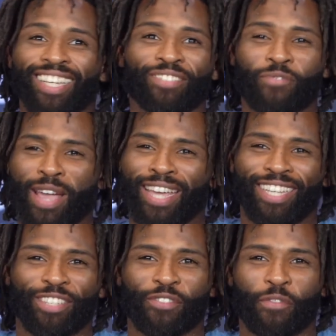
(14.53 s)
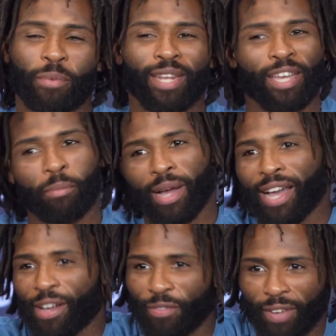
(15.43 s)
it's way easier for me to get
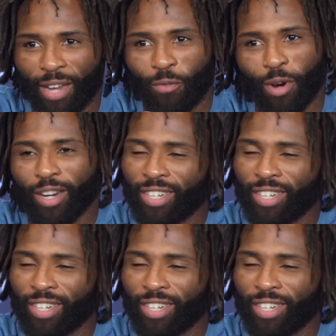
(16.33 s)
behind fighting Juan